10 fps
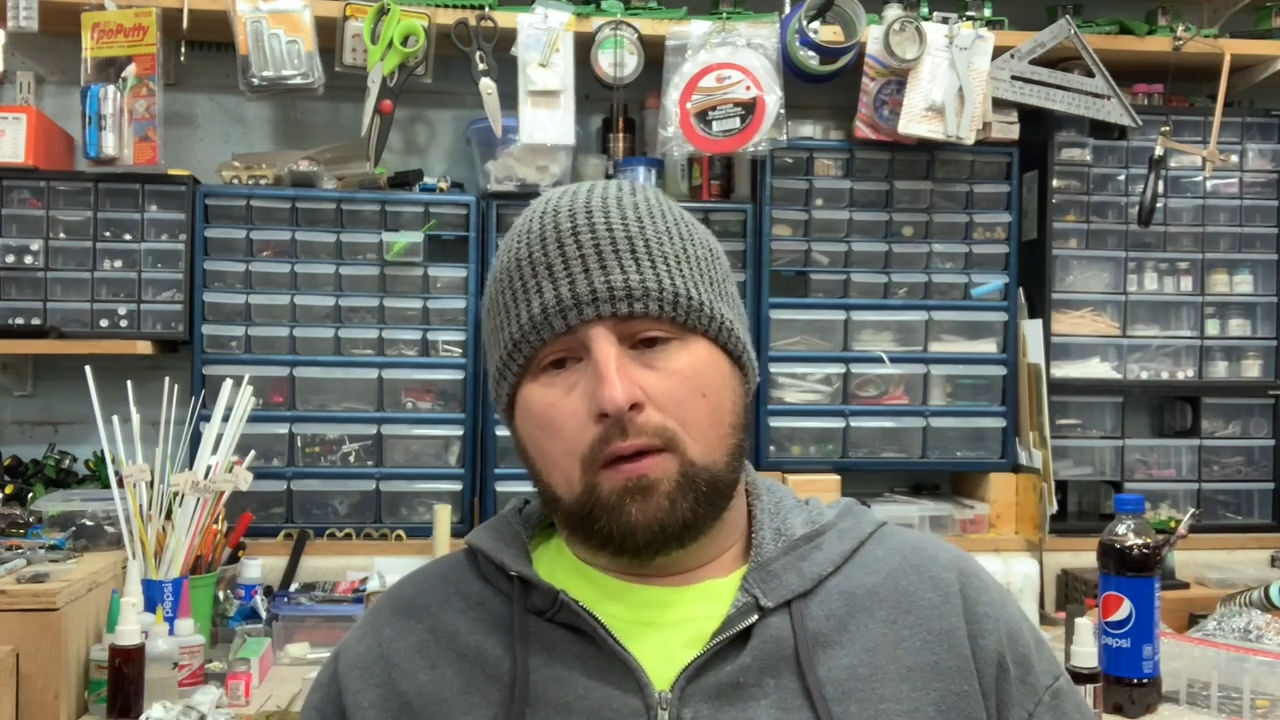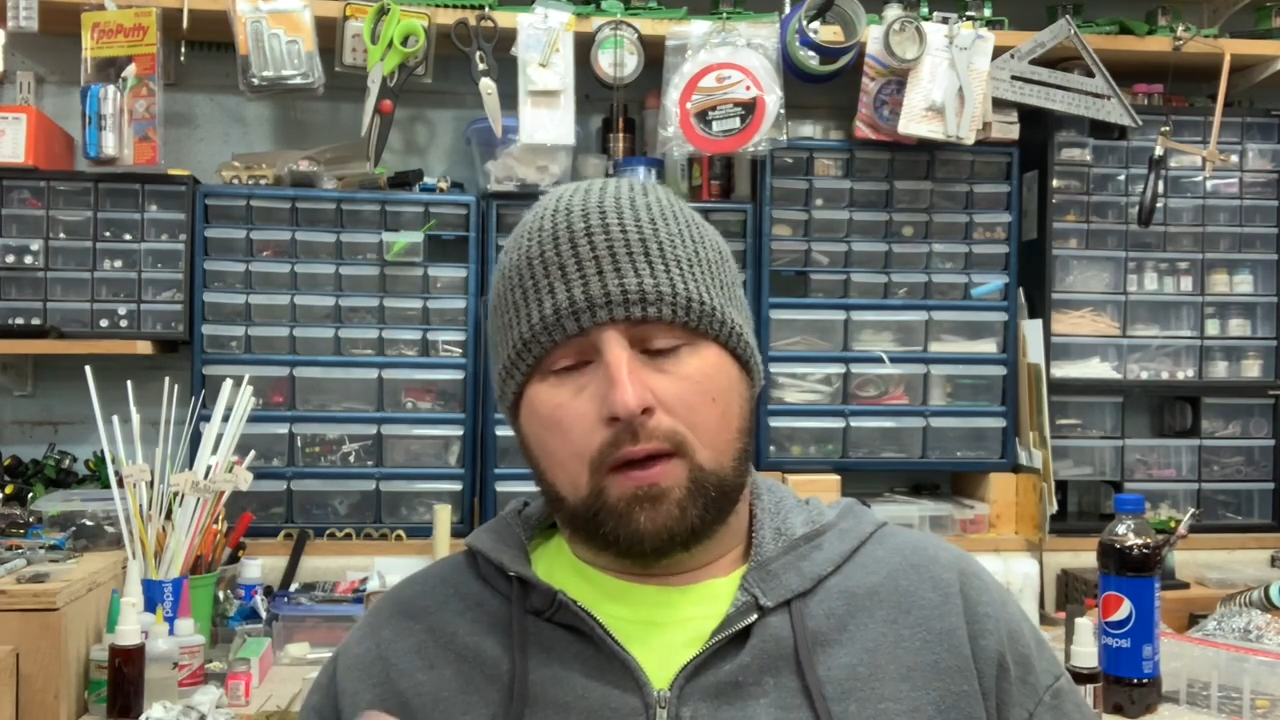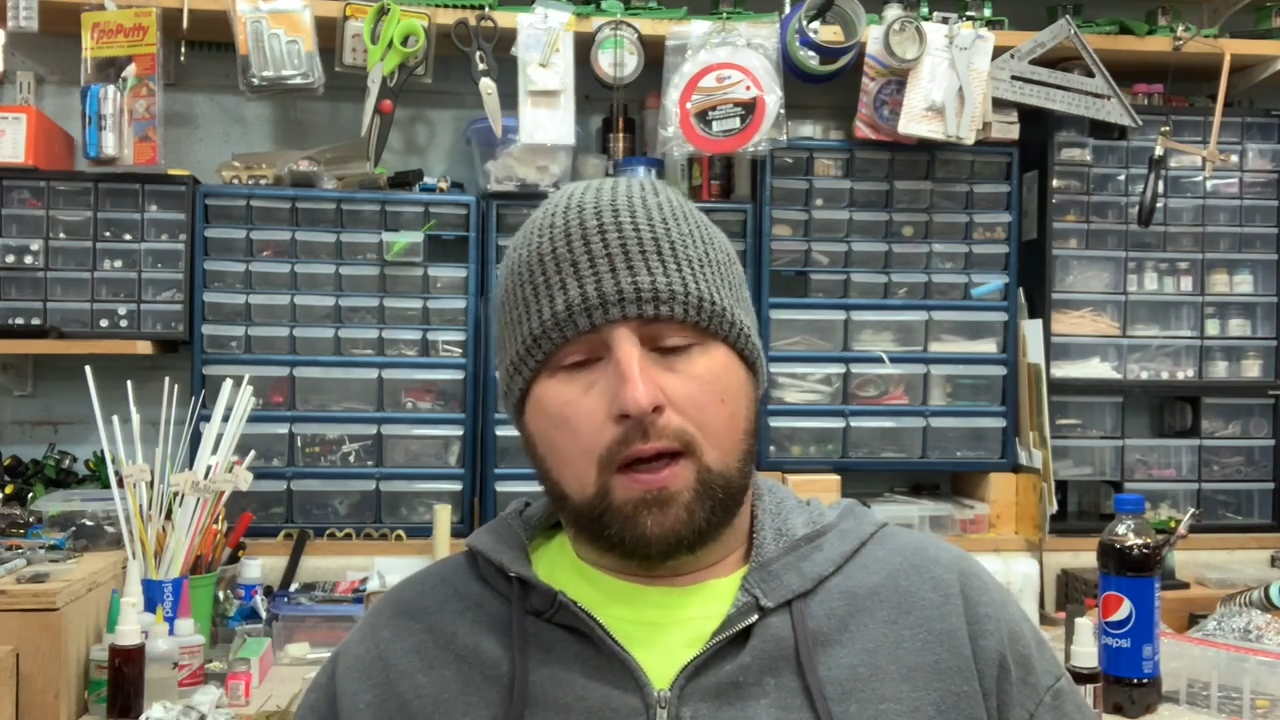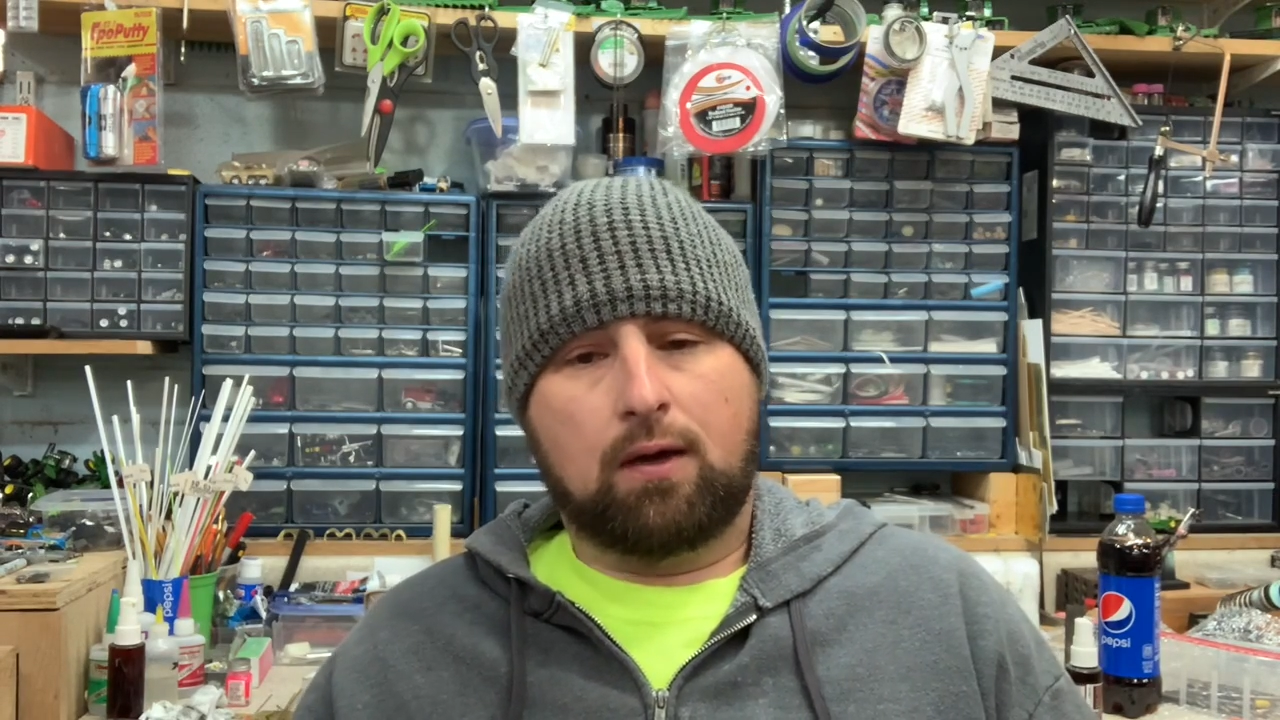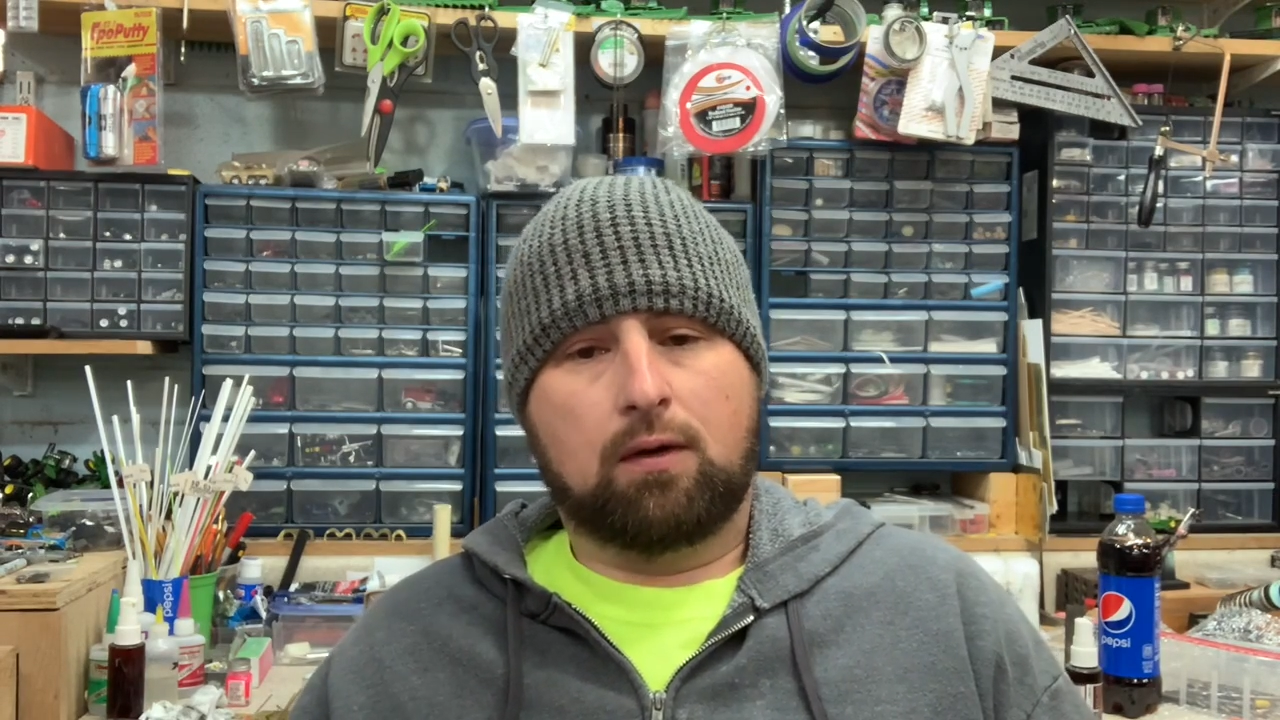
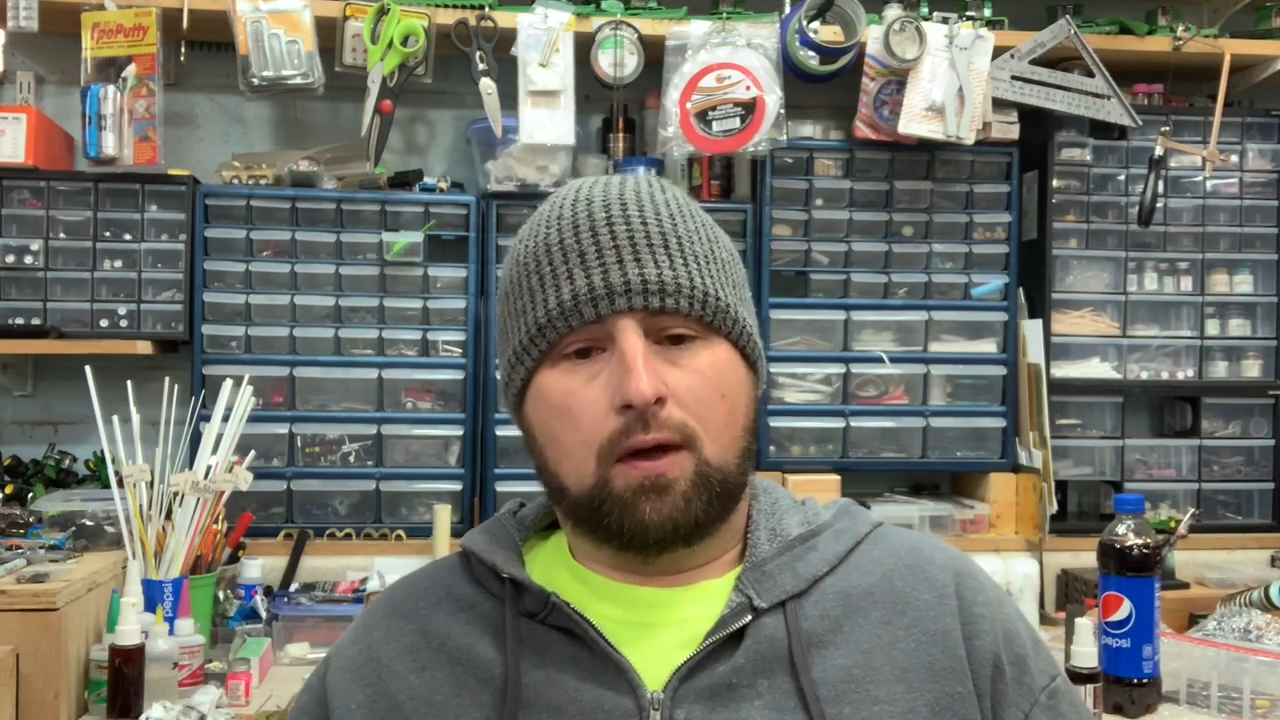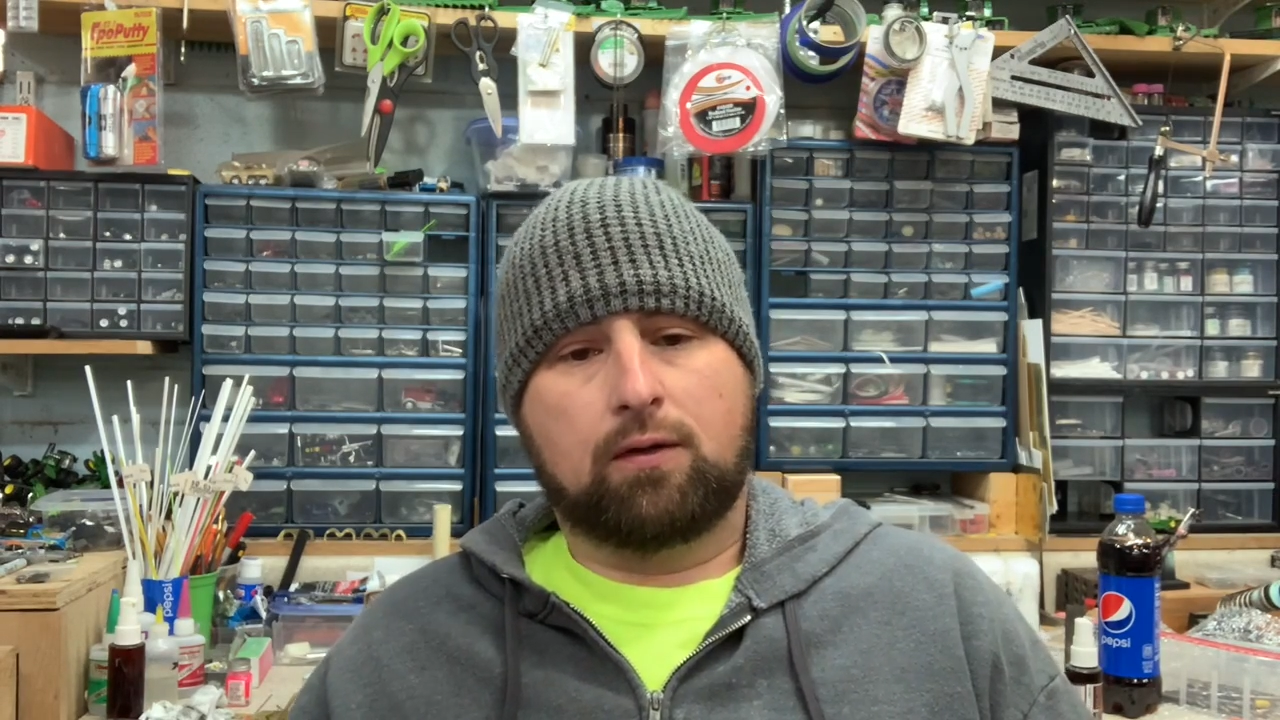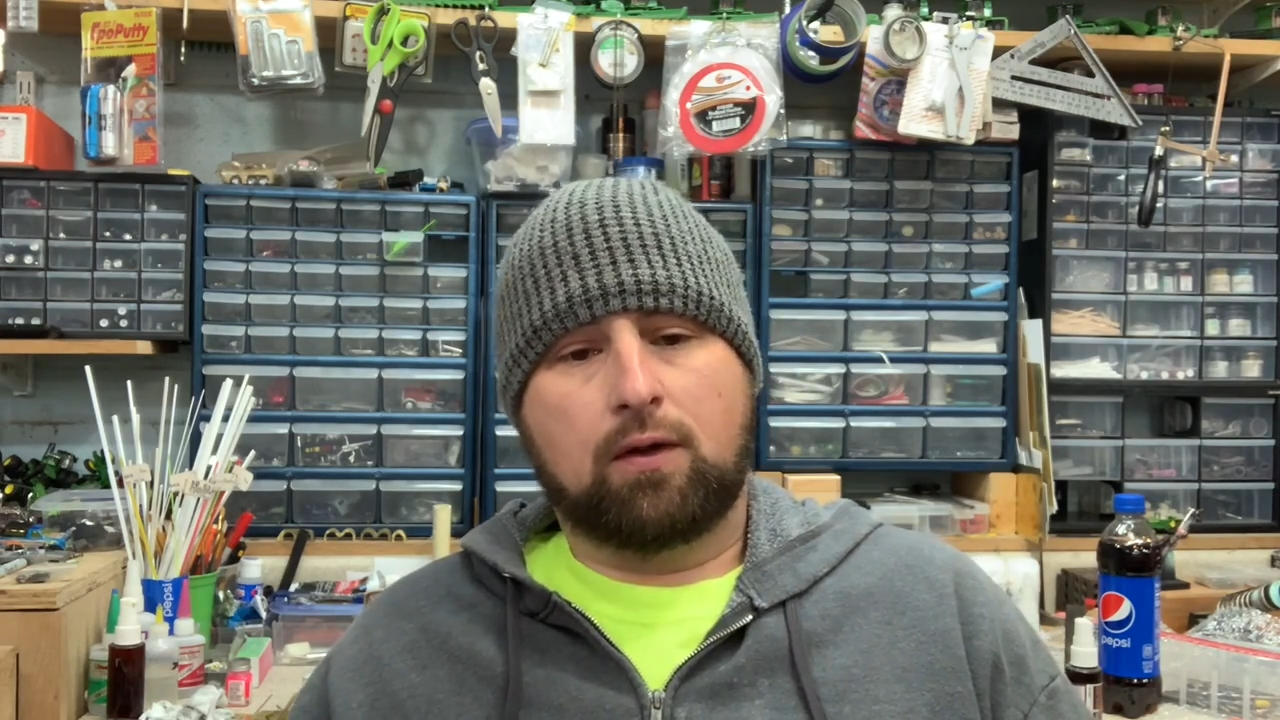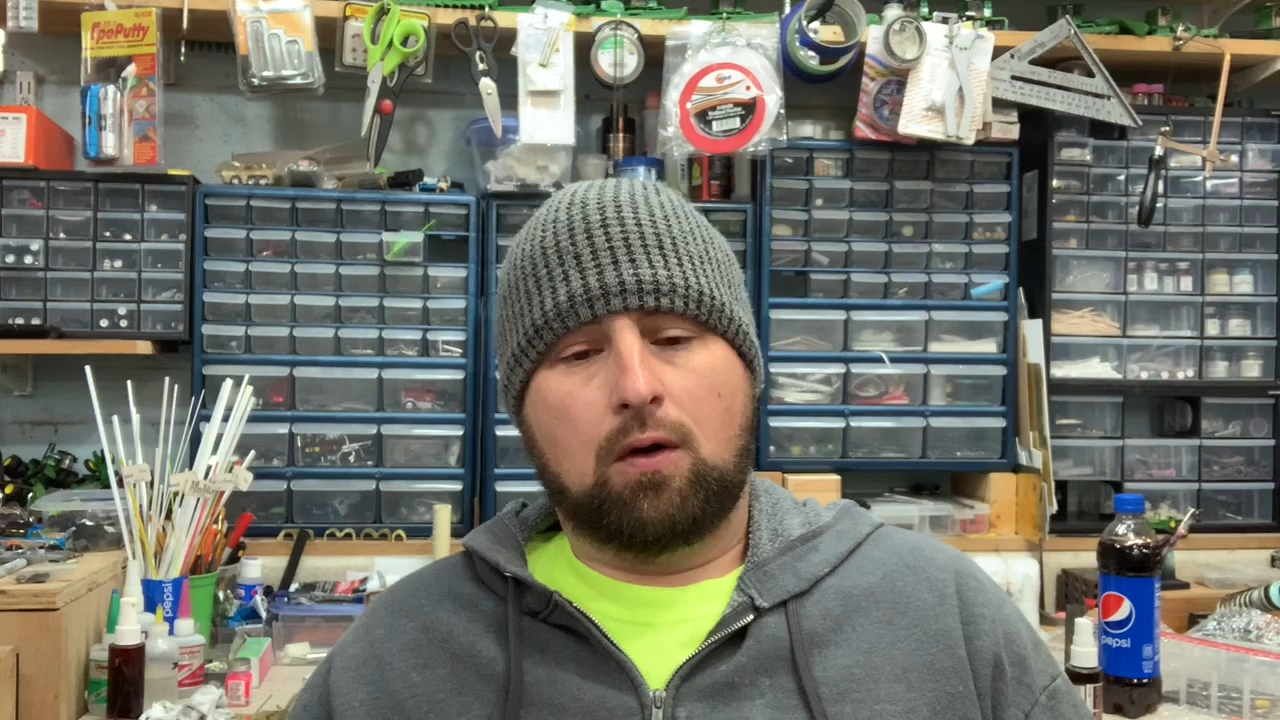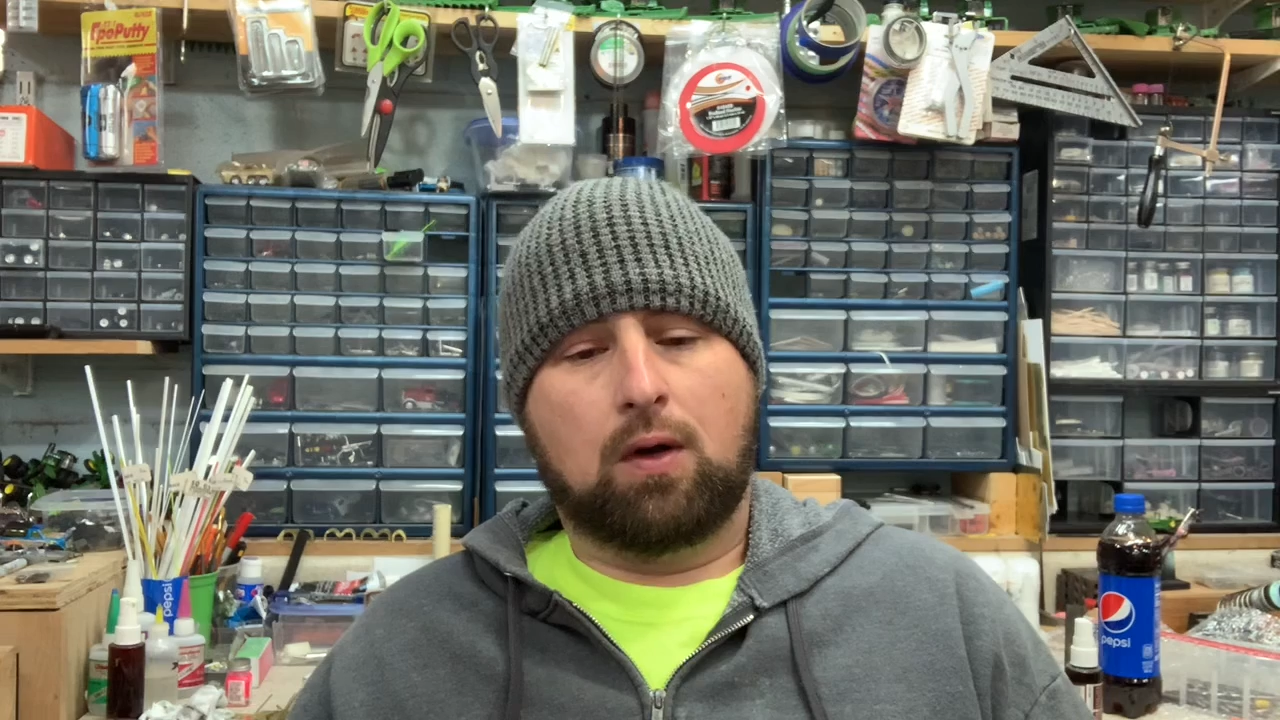cattle got sold,